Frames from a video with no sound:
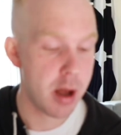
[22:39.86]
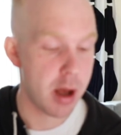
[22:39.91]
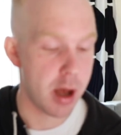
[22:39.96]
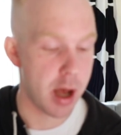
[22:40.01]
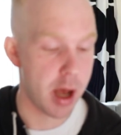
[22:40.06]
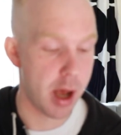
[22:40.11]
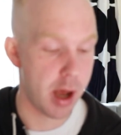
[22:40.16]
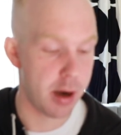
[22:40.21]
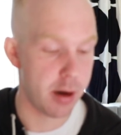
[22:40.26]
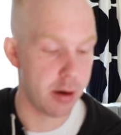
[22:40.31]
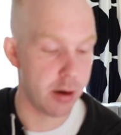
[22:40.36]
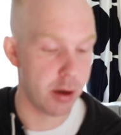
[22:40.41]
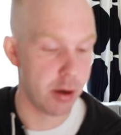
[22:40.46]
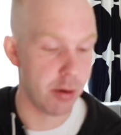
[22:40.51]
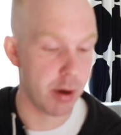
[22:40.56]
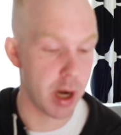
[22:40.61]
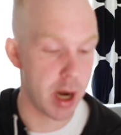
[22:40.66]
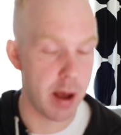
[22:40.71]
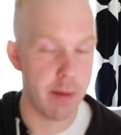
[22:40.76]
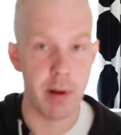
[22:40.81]
And uh, you
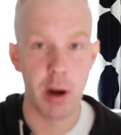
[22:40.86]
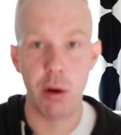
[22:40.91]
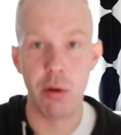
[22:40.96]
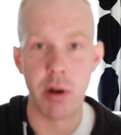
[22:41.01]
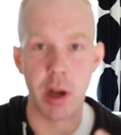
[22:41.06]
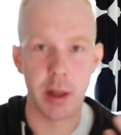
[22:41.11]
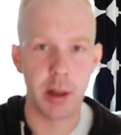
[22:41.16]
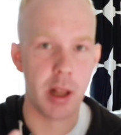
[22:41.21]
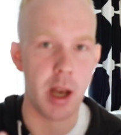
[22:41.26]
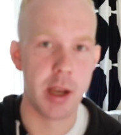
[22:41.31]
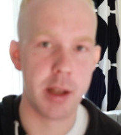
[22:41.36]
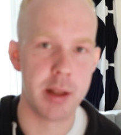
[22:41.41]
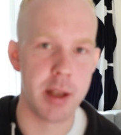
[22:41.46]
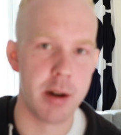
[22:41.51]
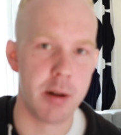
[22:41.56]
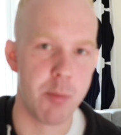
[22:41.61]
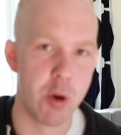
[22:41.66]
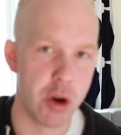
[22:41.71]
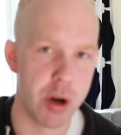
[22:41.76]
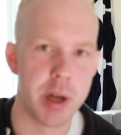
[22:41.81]
can have a look at like
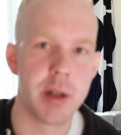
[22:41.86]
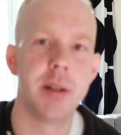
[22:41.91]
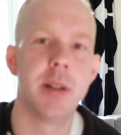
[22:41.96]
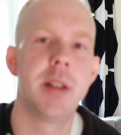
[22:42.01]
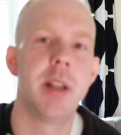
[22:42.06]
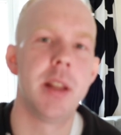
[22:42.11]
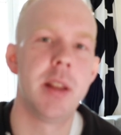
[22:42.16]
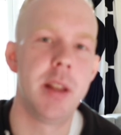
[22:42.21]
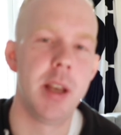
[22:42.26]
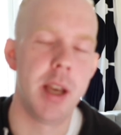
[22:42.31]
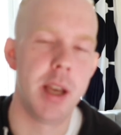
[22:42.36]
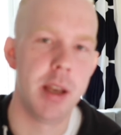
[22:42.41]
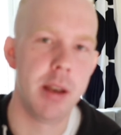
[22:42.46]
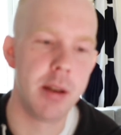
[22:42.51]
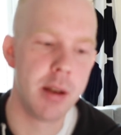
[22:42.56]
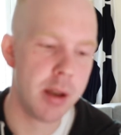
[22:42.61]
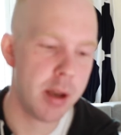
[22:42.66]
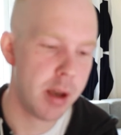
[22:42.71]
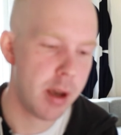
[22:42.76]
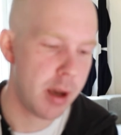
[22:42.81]
their models that they
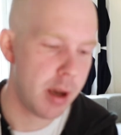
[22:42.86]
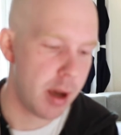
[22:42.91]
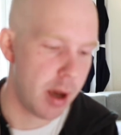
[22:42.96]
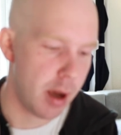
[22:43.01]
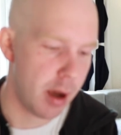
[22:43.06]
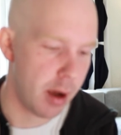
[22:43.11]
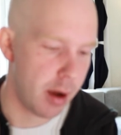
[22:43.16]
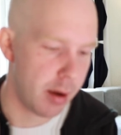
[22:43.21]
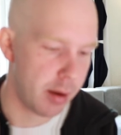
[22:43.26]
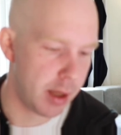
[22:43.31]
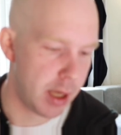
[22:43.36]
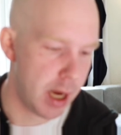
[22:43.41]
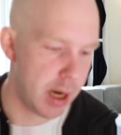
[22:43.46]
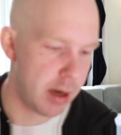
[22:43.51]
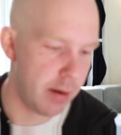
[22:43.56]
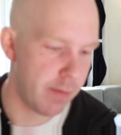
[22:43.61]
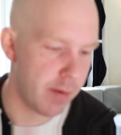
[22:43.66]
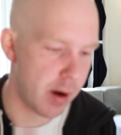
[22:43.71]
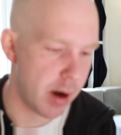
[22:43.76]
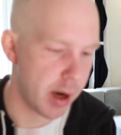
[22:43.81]
uh, they
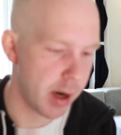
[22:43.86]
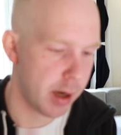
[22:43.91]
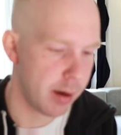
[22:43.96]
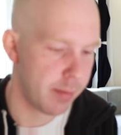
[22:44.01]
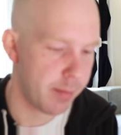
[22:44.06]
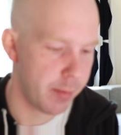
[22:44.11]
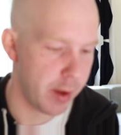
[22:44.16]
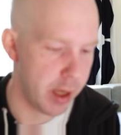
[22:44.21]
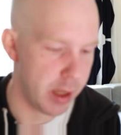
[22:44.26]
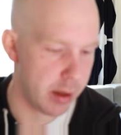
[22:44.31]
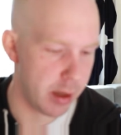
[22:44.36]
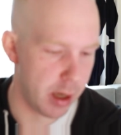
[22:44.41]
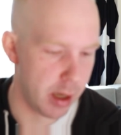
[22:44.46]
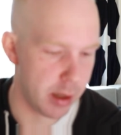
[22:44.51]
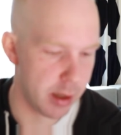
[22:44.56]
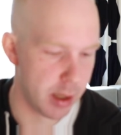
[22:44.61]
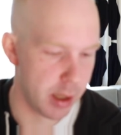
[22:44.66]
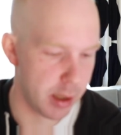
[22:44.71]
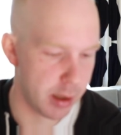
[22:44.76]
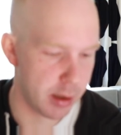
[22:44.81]
define in,
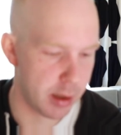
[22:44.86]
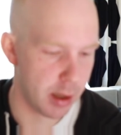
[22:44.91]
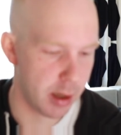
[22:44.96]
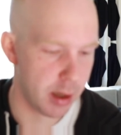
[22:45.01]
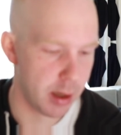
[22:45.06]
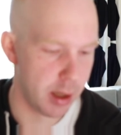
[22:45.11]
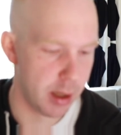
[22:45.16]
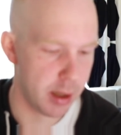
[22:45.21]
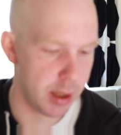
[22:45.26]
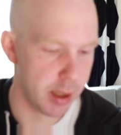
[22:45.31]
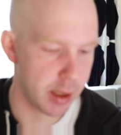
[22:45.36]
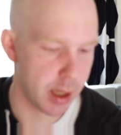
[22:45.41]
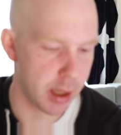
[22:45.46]
in, these, uh, in these